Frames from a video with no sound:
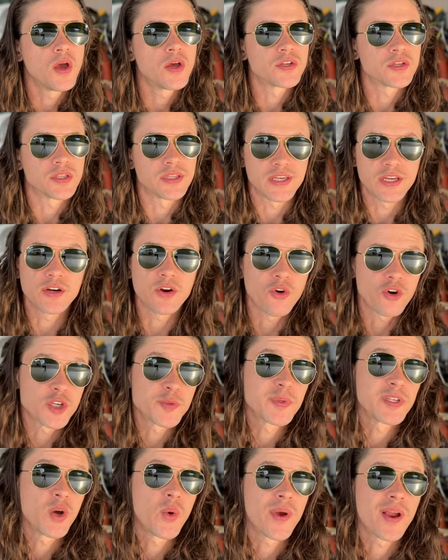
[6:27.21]
So the gear horn's
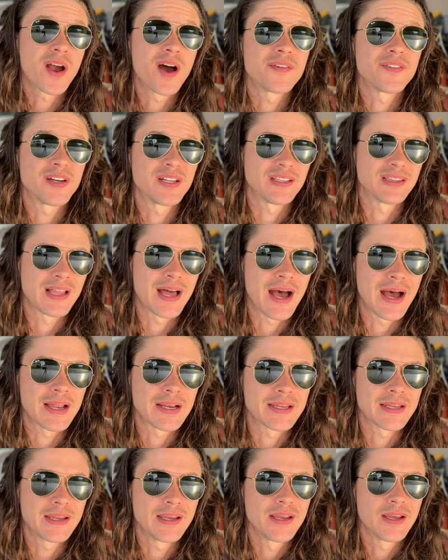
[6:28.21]
been going off a lot.
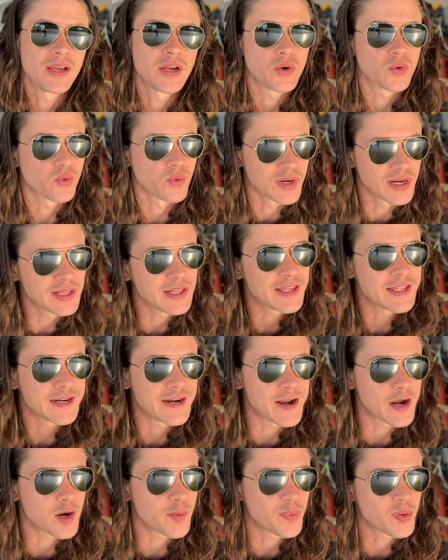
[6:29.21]
Really in
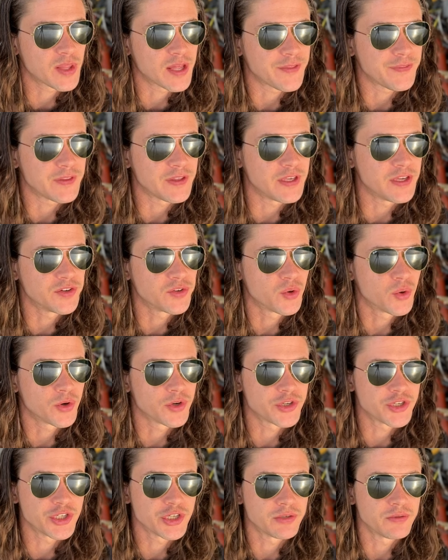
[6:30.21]
an airplane, the gear
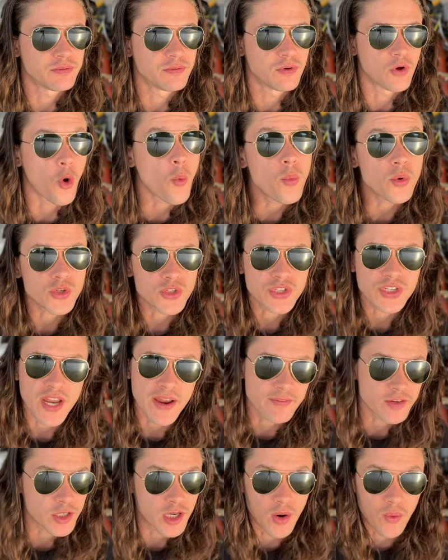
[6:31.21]
horn should almost
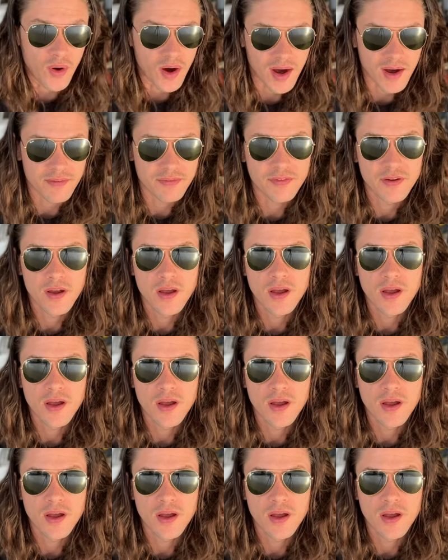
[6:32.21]
never go off.